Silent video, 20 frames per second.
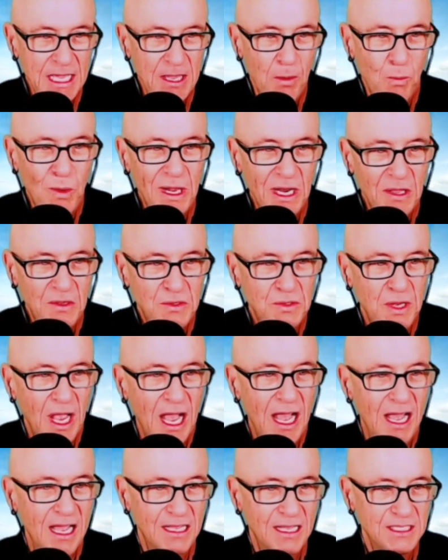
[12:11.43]
Willow
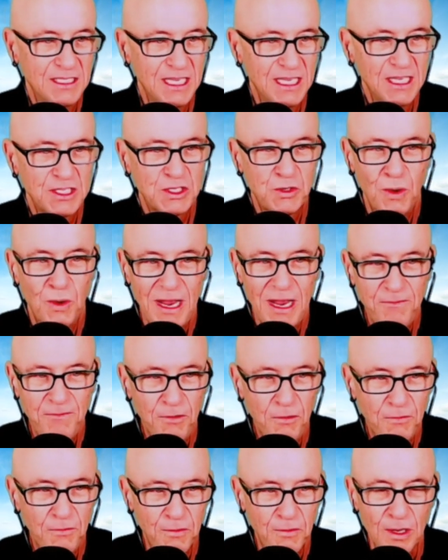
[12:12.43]
says,
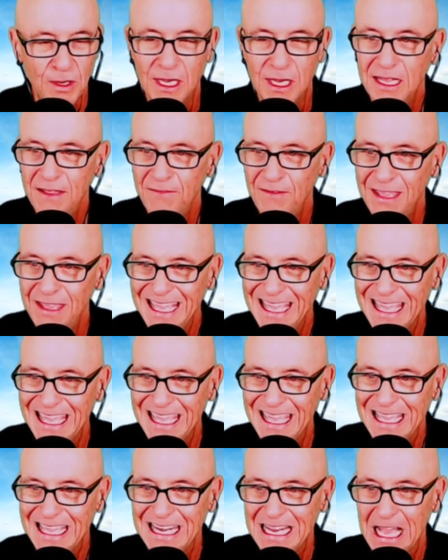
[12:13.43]
grateful for living
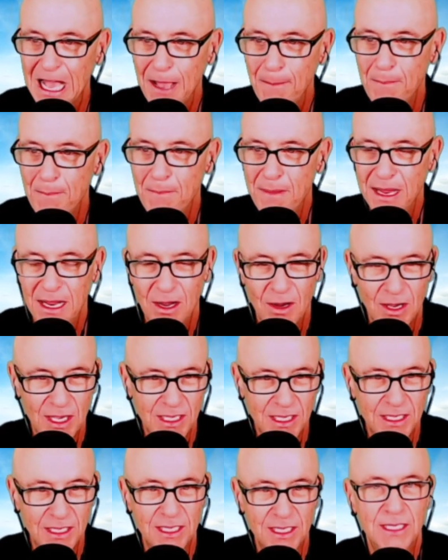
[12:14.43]
in
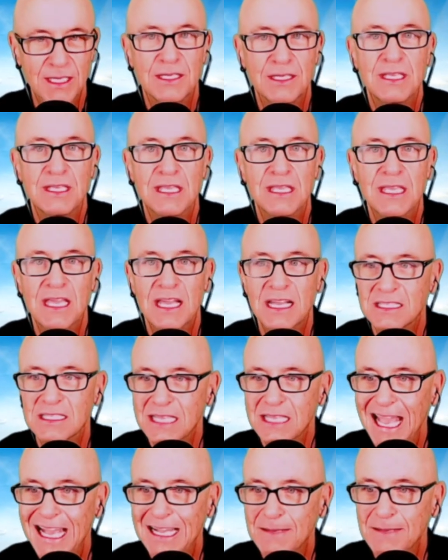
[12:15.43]
America.
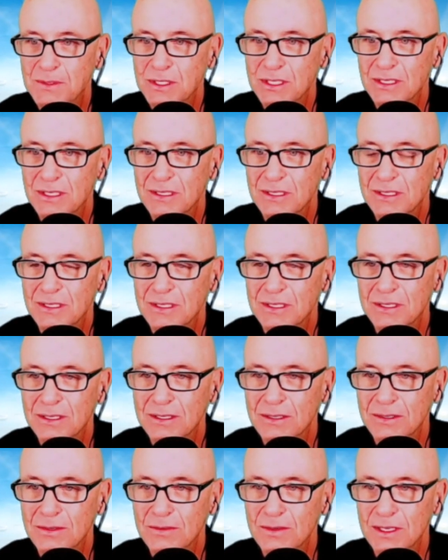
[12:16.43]
Yes,
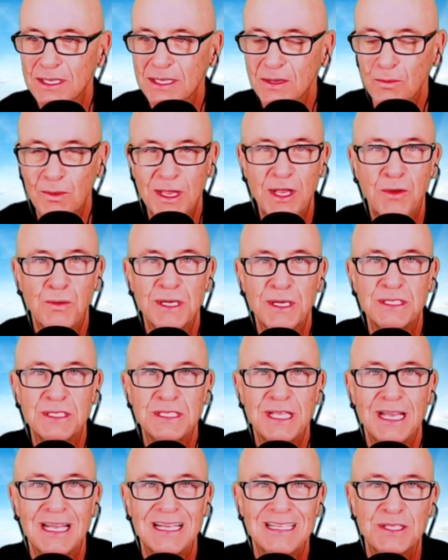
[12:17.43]
absolutely. We
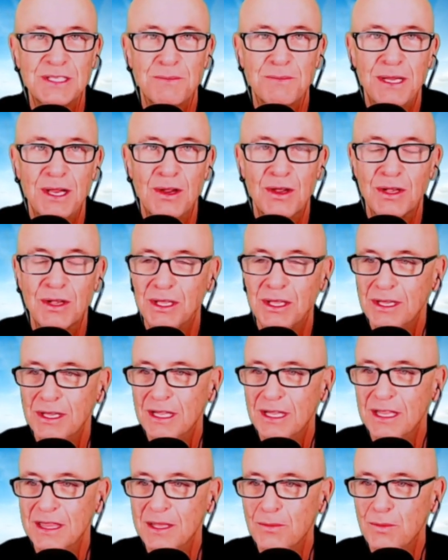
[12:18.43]
criticize
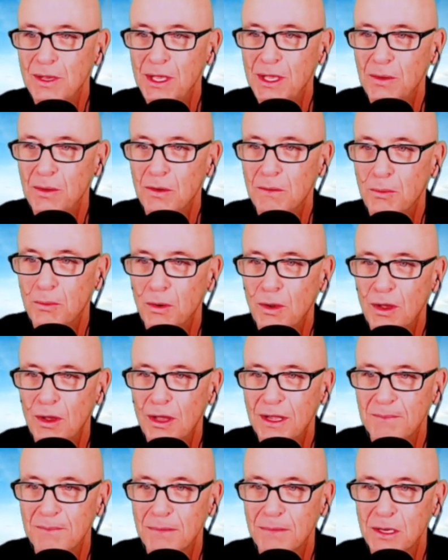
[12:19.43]
America and then we go
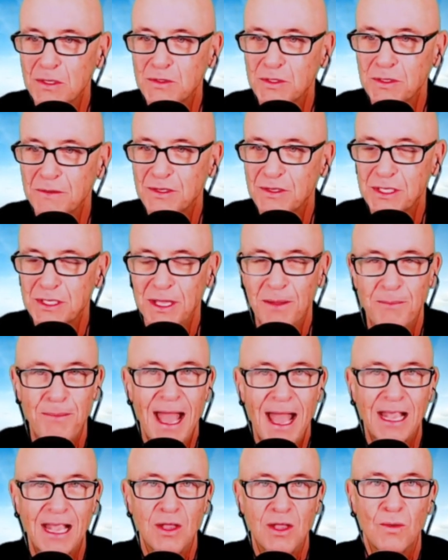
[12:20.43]
abroad. And most of us come
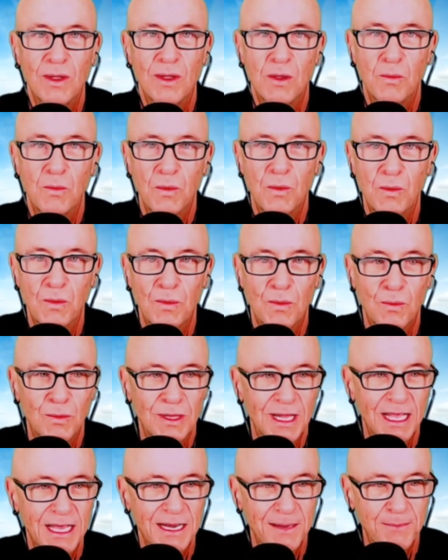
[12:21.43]
back going, ooh,
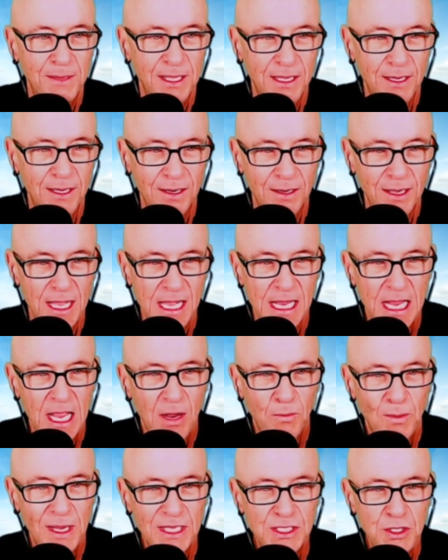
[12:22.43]
glad I'm here.
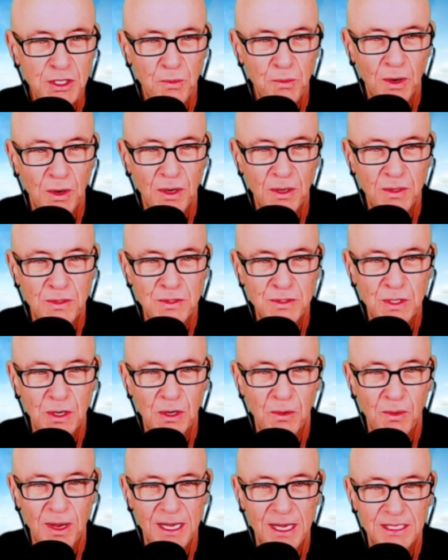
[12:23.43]
Rescue workers are
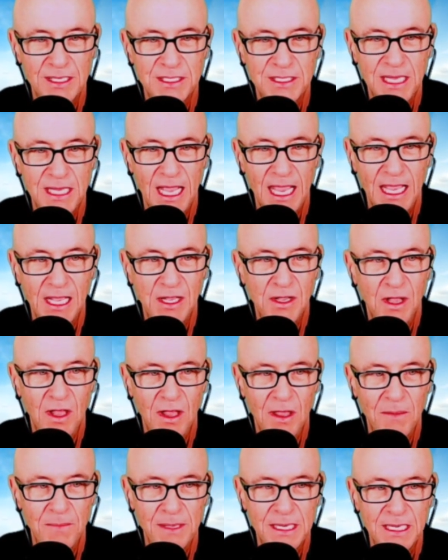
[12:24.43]
great at staying
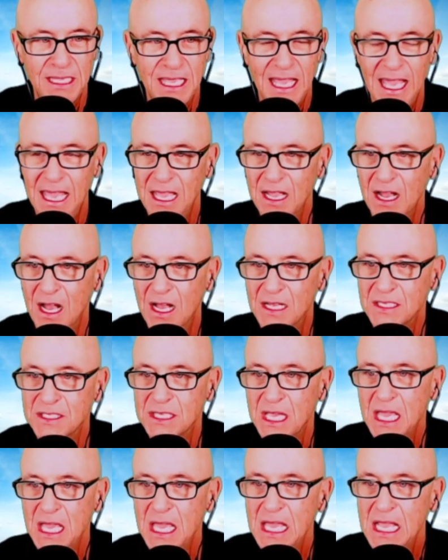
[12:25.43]
calm in chaos.
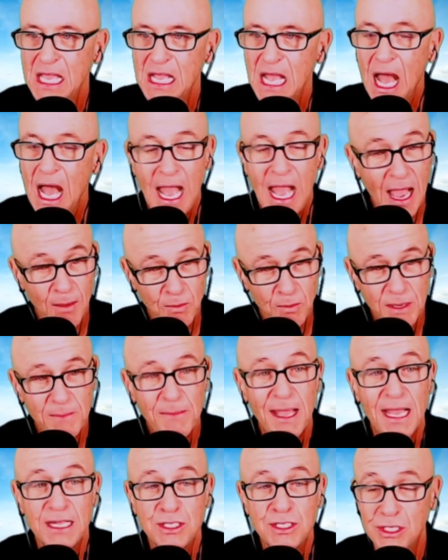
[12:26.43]
I would
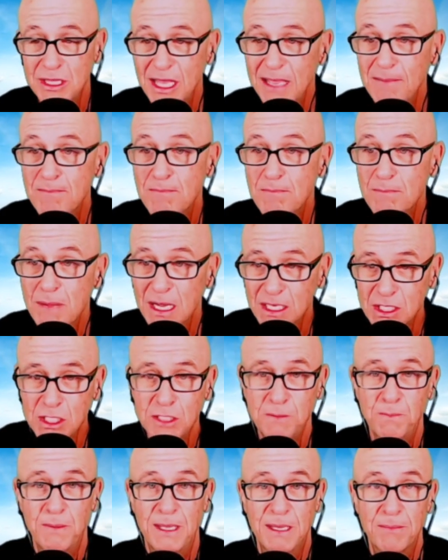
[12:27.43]
imagine they
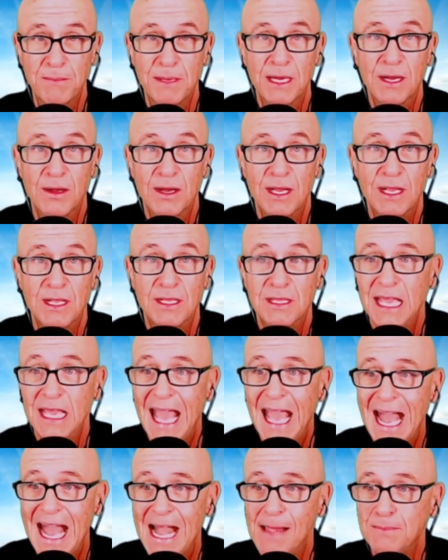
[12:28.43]
must be, Mary.
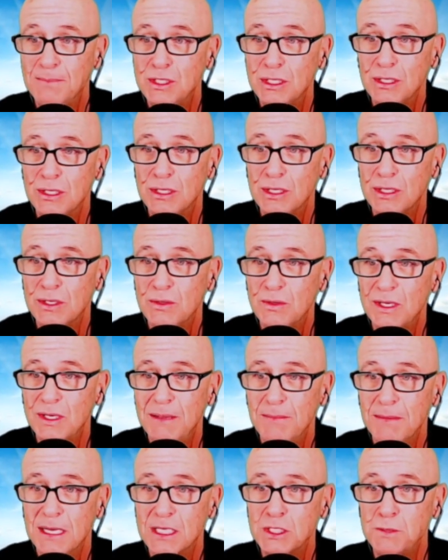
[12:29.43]
They
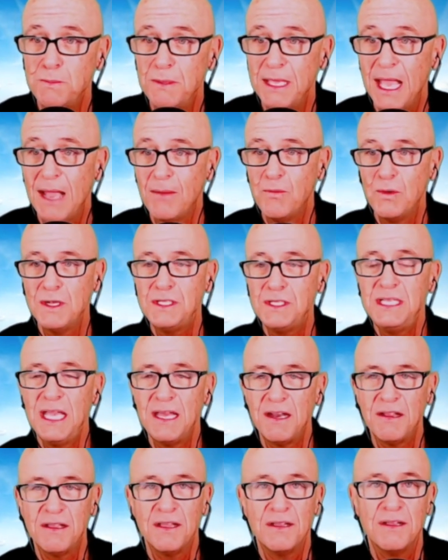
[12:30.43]
absolutely must be. I once
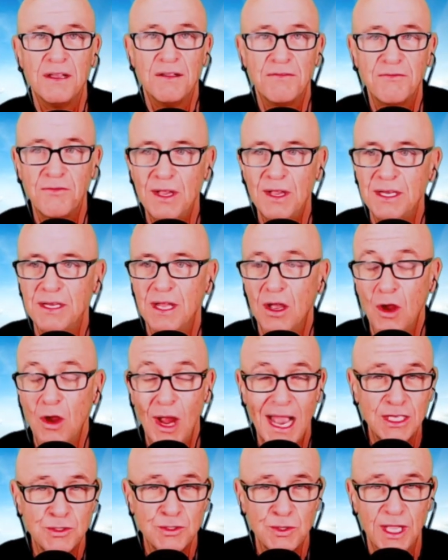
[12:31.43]
had a friend, or
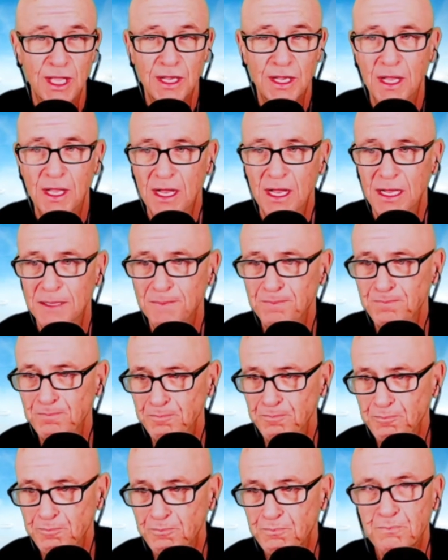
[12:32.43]
actually a
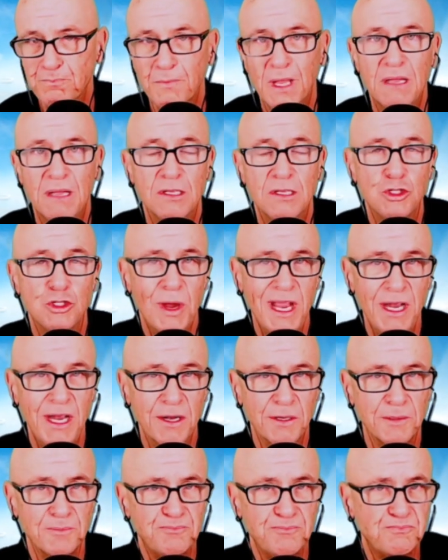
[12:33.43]

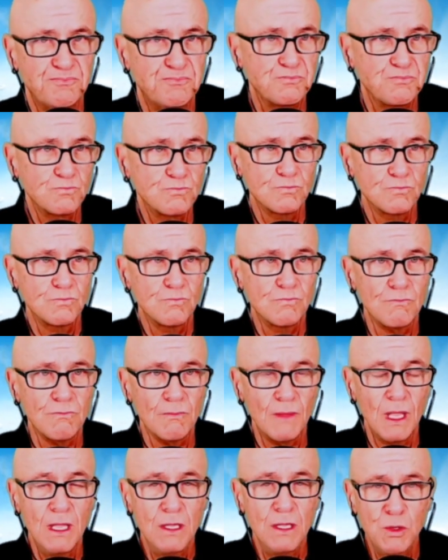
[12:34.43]
trainer,
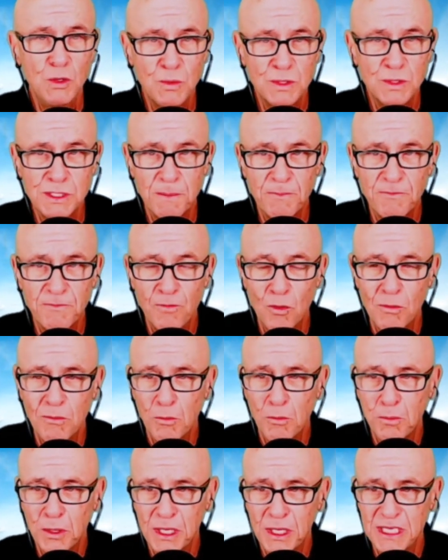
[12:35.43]
who was a
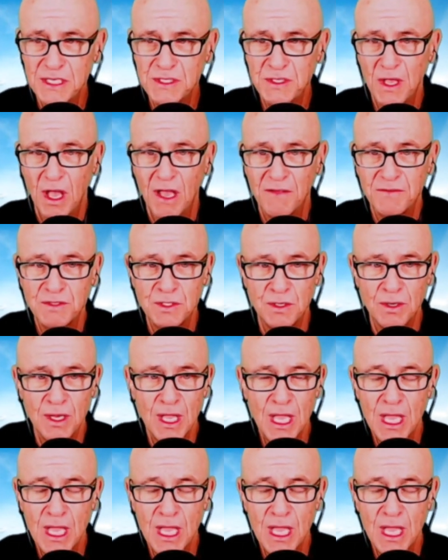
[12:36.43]
former police officer.